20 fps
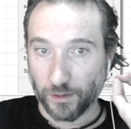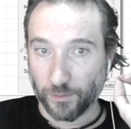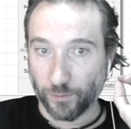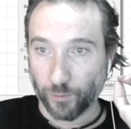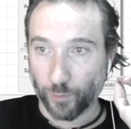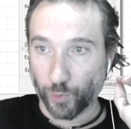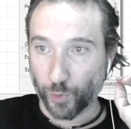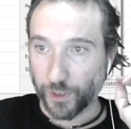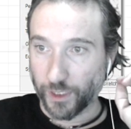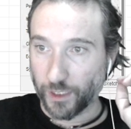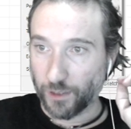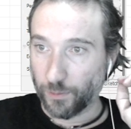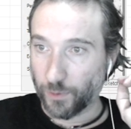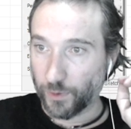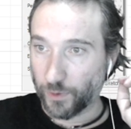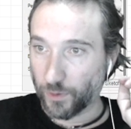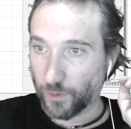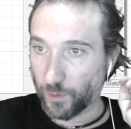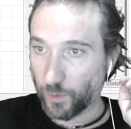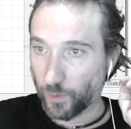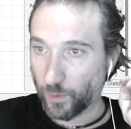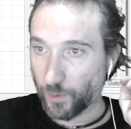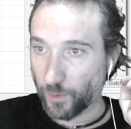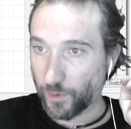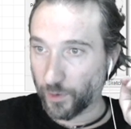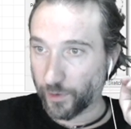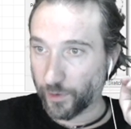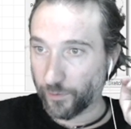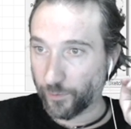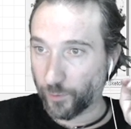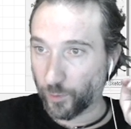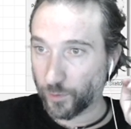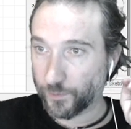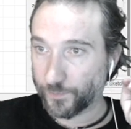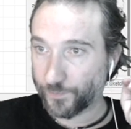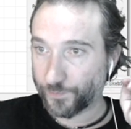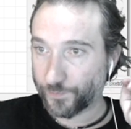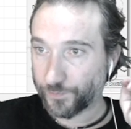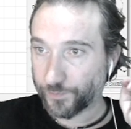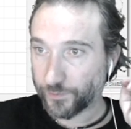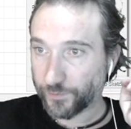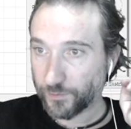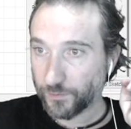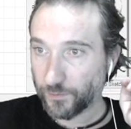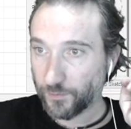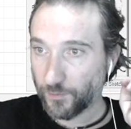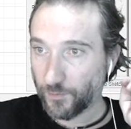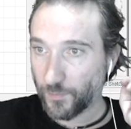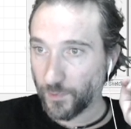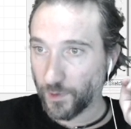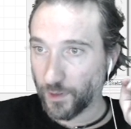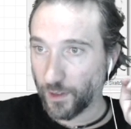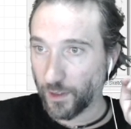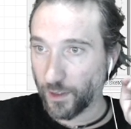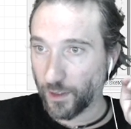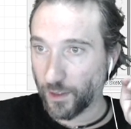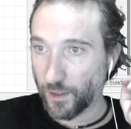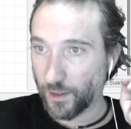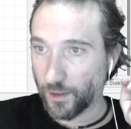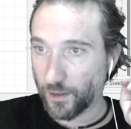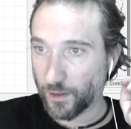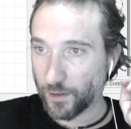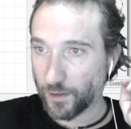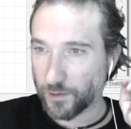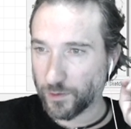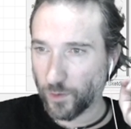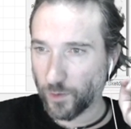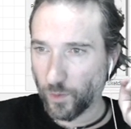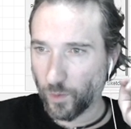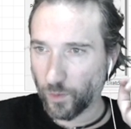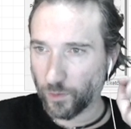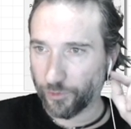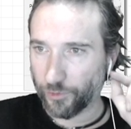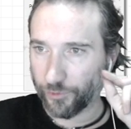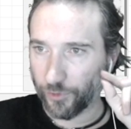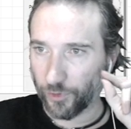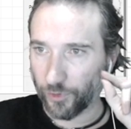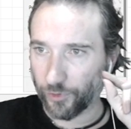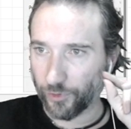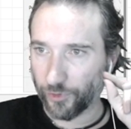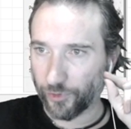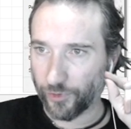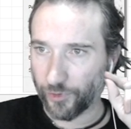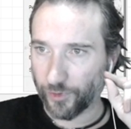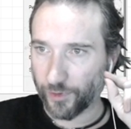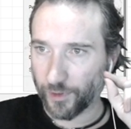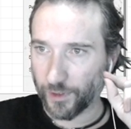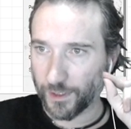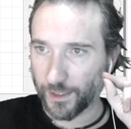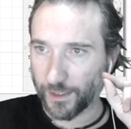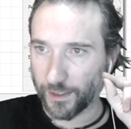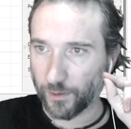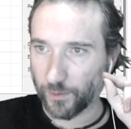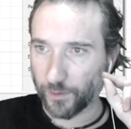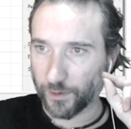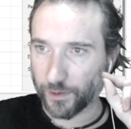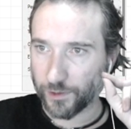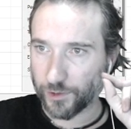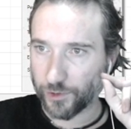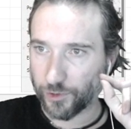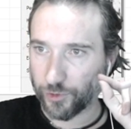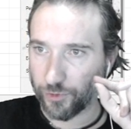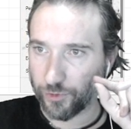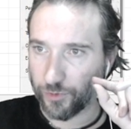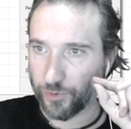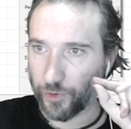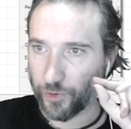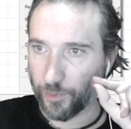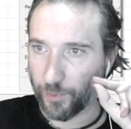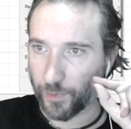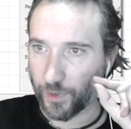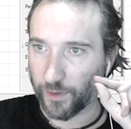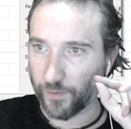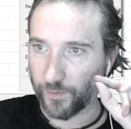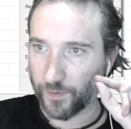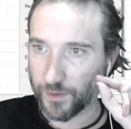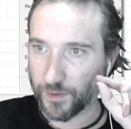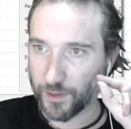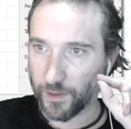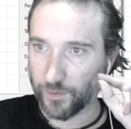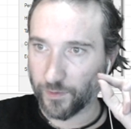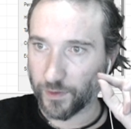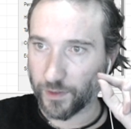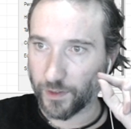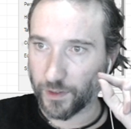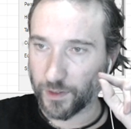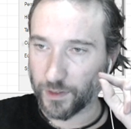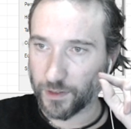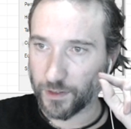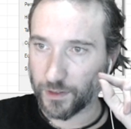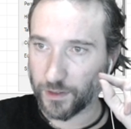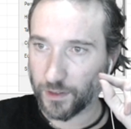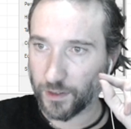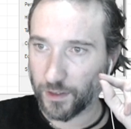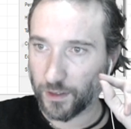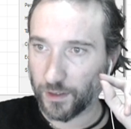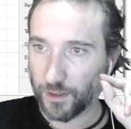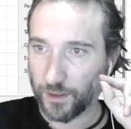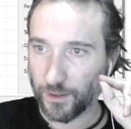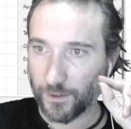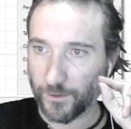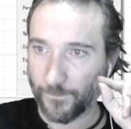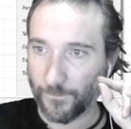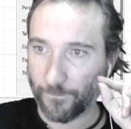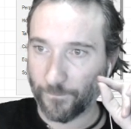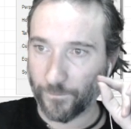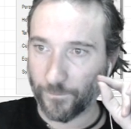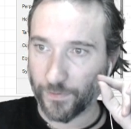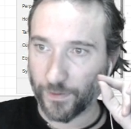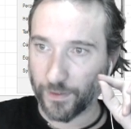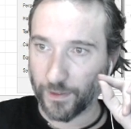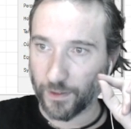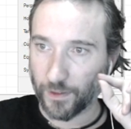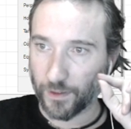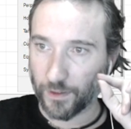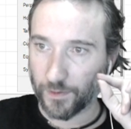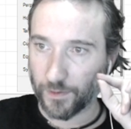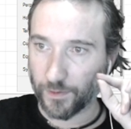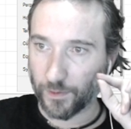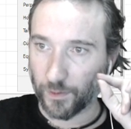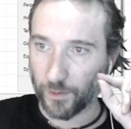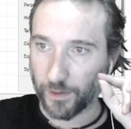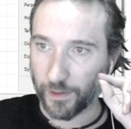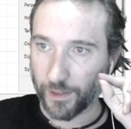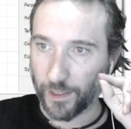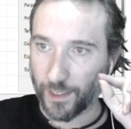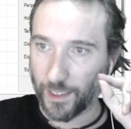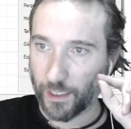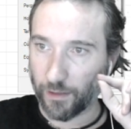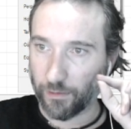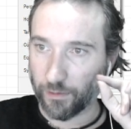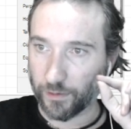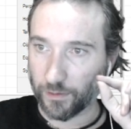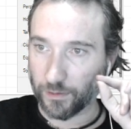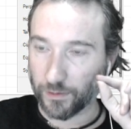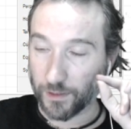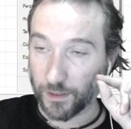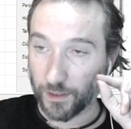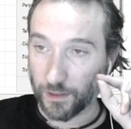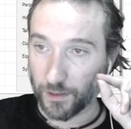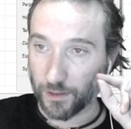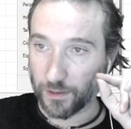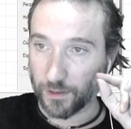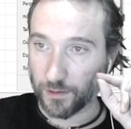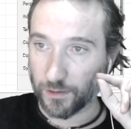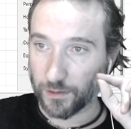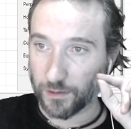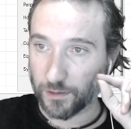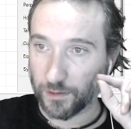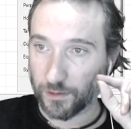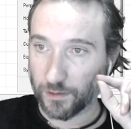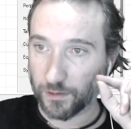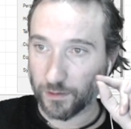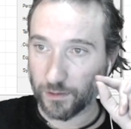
pretty, but not what we're looking for. Because not all fonts let you extrude them. I've discovered this. So like Arial does,